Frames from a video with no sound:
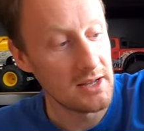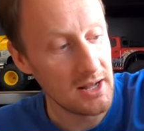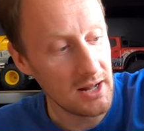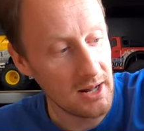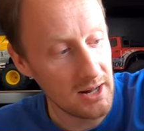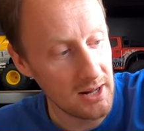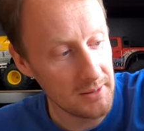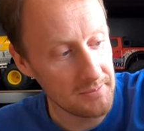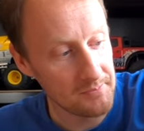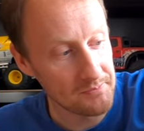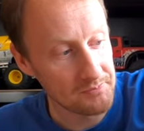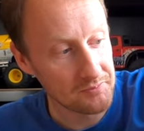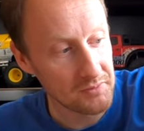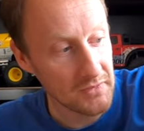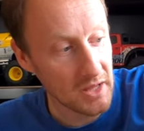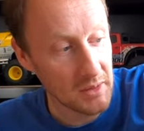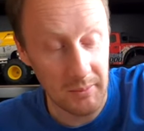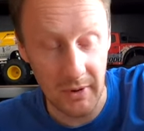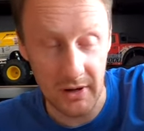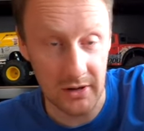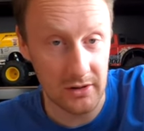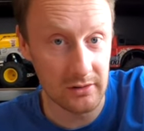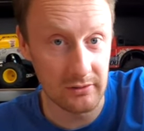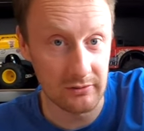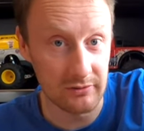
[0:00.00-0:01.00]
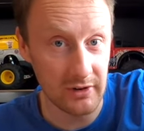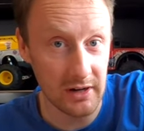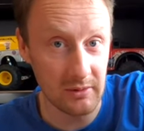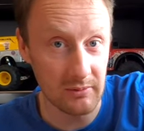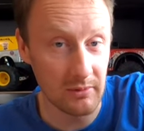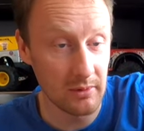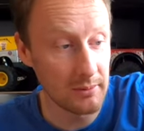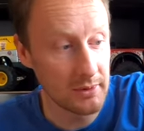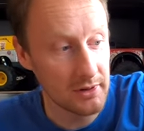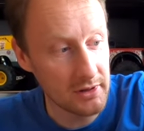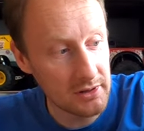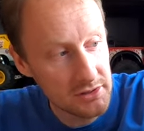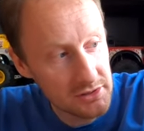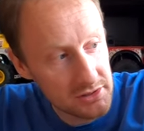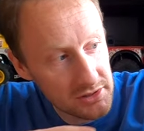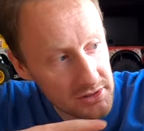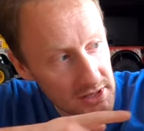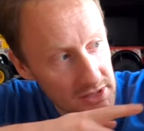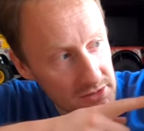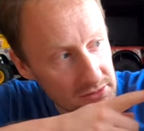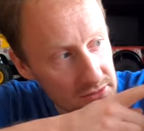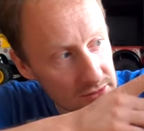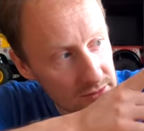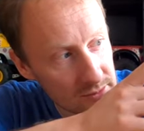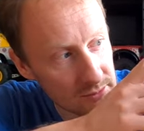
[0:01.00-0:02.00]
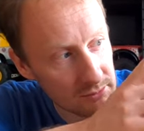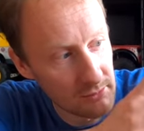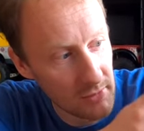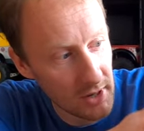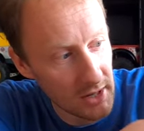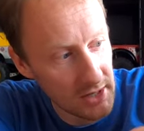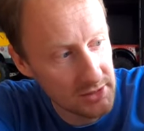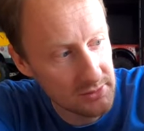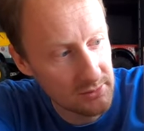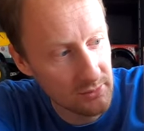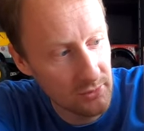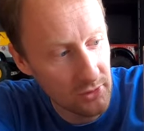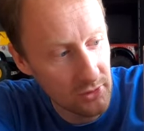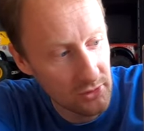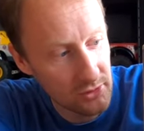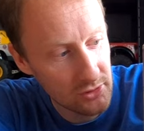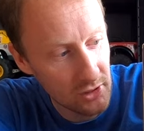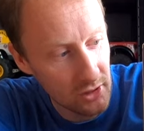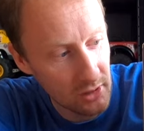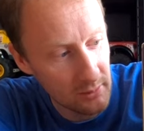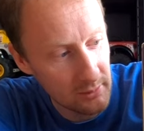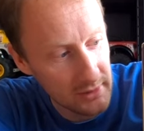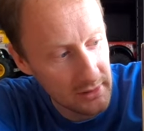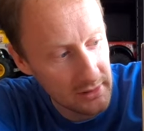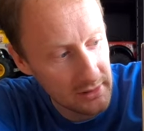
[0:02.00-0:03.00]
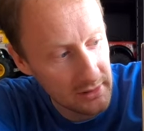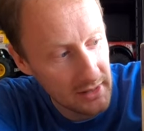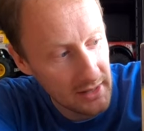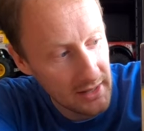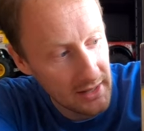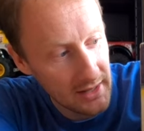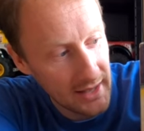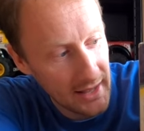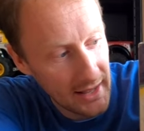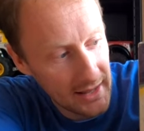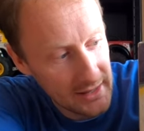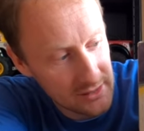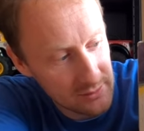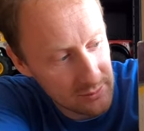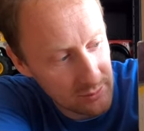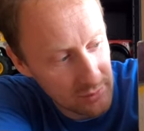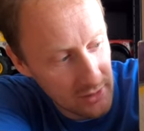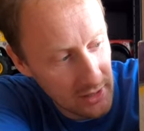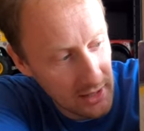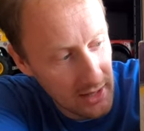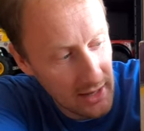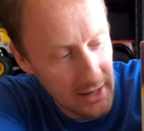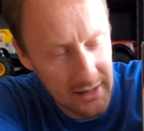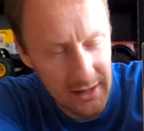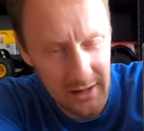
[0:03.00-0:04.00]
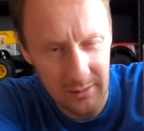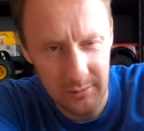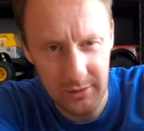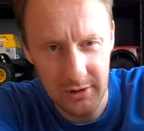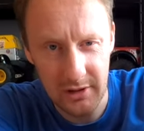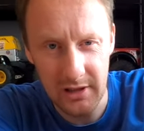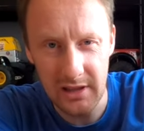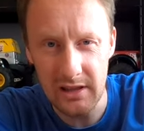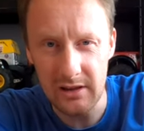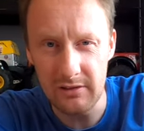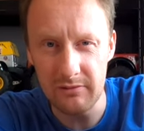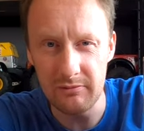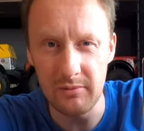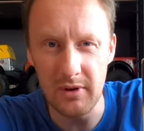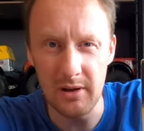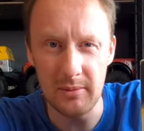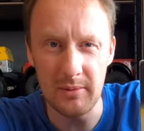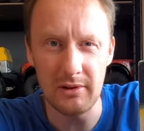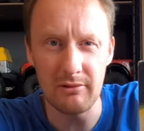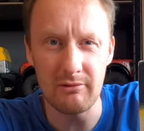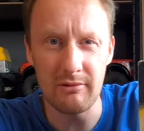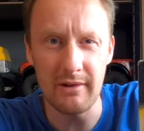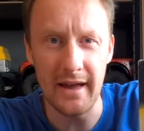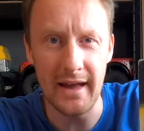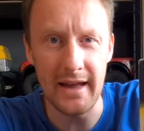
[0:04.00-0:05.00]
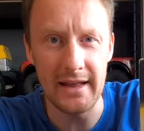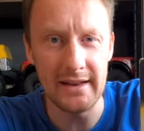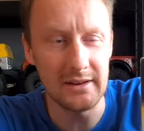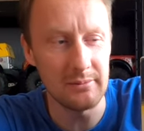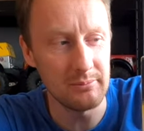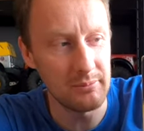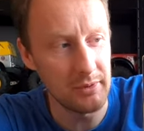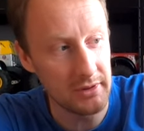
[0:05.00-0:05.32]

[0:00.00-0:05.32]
But I couldn't find one because this was much more common as black, I believe, maybe red,